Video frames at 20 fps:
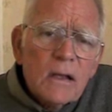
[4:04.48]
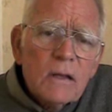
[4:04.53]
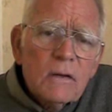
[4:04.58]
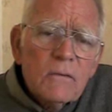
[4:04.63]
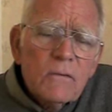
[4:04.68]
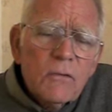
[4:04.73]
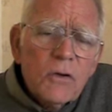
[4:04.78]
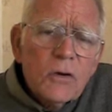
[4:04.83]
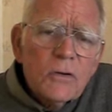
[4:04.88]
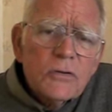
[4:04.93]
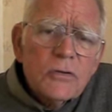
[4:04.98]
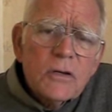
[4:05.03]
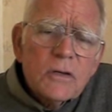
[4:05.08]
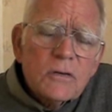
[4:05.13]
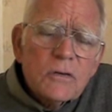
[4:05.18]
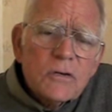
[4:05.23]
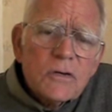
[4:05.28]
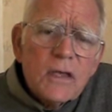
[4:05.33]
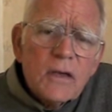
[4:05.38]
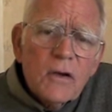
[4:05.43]

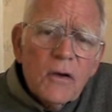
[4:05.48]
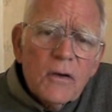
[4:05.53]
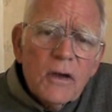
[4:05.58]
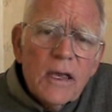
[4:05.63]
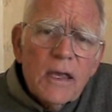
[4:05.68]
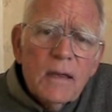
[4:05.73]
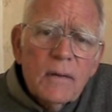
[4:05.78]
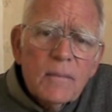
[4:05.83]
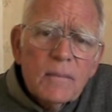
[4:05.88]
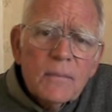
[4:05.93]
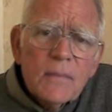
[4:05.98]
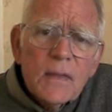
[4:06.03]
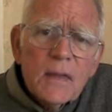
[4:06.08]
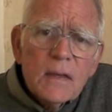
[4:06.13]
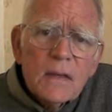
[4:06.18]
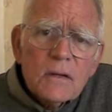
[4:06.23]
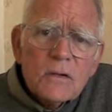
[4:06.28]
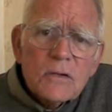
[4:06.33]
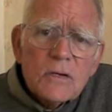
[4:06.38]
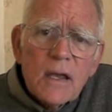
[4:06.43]
convergence theory
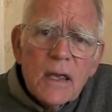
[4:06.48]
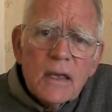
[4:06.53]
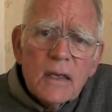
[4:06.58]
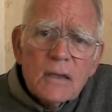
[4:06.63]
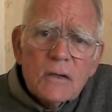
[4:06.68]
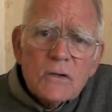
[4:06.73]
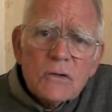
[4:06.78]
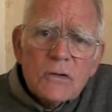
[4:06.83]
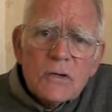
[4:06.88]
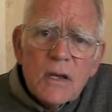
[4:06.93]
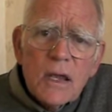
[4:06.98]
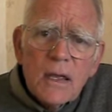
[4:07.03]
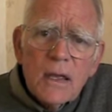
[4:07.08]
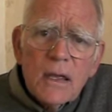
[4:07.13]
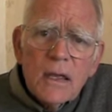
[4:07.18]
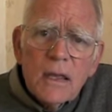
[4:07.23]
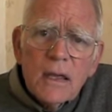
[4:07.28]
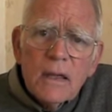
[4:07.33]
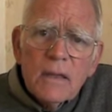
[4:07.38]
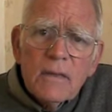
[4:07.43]
says
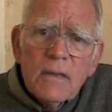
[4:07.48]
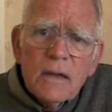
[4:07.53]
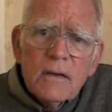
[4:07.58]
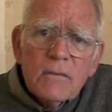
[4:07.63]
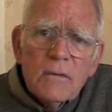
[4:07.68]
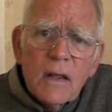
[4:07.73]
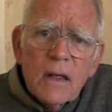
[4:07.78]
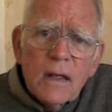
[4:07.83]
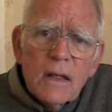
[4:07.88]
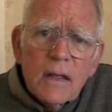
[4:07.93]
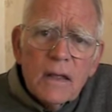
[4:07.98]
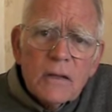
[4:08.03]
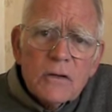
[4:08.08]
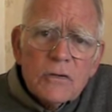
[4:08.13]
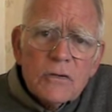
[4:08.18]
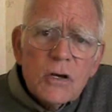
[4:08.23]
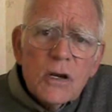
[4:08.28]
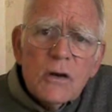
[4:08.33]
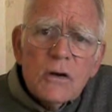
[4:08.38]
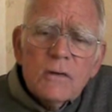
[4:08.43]
that
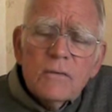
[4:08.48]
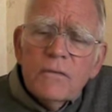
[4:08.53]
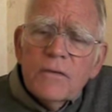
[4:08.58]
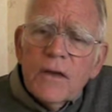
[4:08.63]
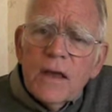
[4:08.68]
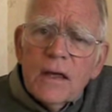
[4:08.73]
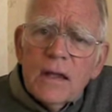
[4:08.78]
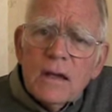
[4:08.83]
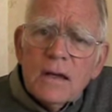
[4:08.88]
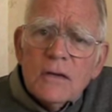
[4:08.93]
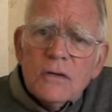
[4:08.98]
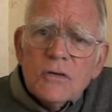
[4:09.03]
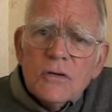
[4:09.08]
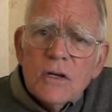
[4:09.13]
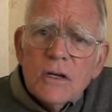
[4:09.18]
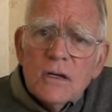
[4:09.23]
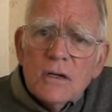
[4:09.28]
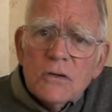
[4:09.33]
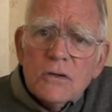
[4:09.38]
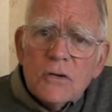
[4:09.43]
shared
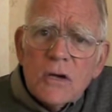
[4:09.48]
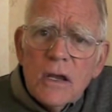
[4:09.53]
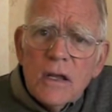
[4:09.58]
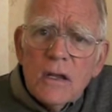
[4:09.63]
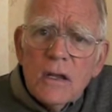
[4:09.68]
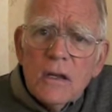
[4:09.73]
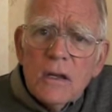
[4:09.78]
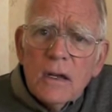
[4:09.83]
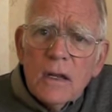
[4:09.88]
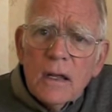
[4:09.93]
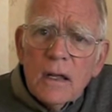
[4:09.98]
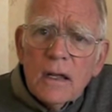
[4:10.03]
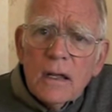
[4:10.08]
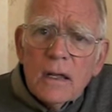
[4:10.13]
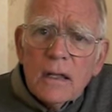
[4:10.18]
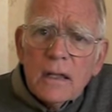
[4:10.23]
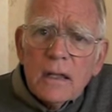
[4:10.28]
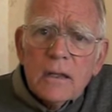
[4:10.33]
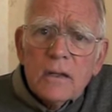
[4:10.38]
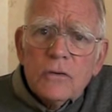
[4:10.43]
fantasies
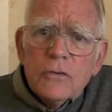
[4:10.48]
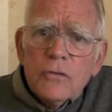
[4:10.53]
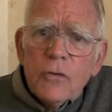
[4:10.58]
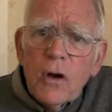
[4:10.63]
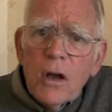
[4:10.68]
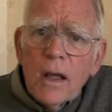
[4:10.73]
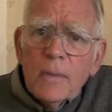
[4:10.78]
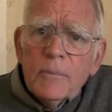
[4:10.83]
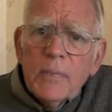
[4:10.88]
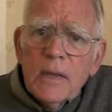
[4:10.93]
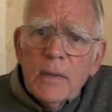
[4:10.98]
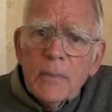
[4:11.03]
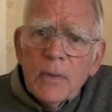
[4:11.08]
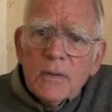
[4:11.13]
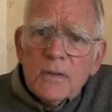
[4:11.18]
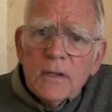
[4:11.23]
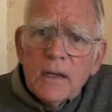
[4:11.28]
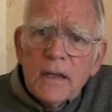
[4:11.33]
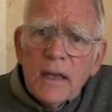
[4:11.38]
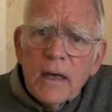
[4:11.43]
draw
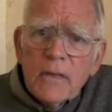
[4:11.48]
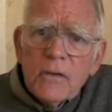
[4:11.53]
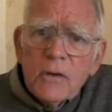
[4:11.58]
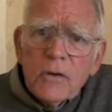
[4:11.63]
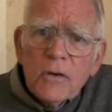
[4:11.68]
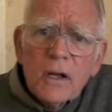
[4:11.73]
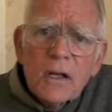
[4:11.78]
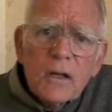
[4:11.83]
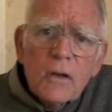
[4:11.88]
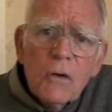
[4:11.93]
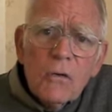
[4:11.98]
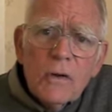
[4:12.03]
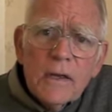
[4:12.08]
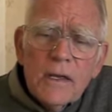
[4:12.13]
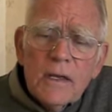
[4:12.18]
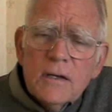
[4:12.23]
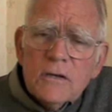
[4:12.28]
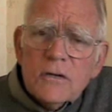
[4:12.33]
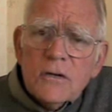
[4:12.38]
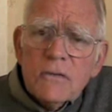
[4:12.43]
people together, a
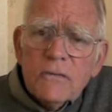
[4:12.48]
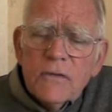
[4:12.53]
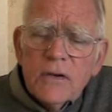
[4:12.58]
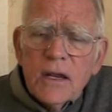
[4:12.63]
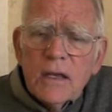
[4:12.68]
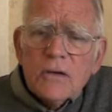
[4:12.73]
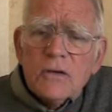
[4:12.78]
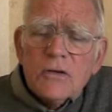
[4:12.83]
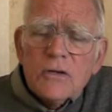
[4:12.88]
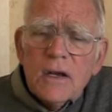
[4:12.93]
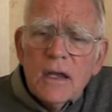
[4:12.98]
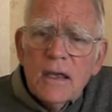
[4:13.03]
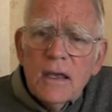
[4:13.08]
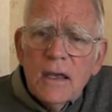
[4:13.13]
cohesiveness.